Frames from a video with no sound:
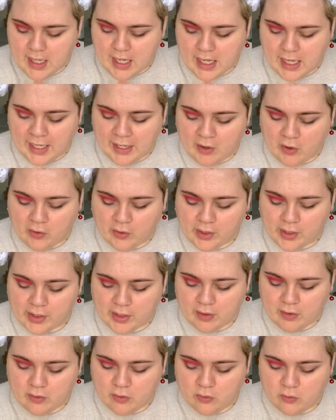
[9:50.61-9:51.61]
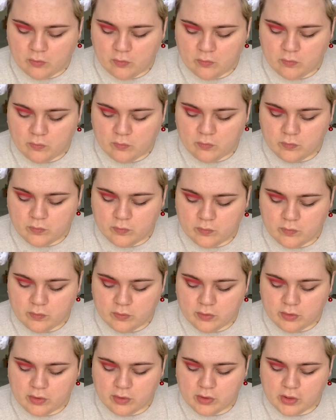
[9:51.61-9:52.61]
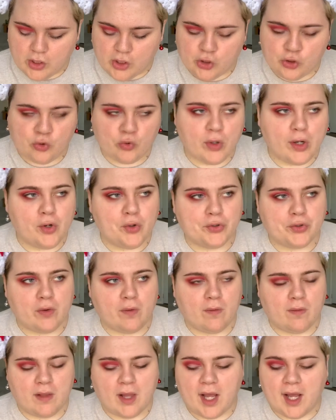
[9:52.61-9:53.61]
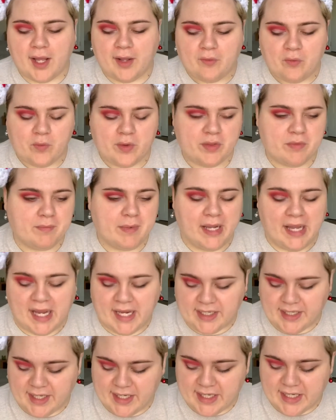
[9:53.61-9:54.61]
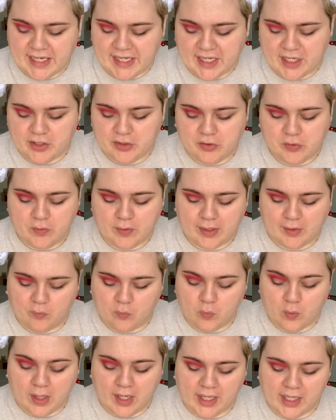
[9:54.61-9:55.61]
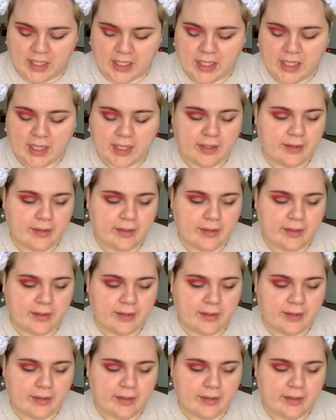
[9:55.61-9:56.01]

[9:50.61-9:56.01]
I also struggled a lot with my identity and who I was,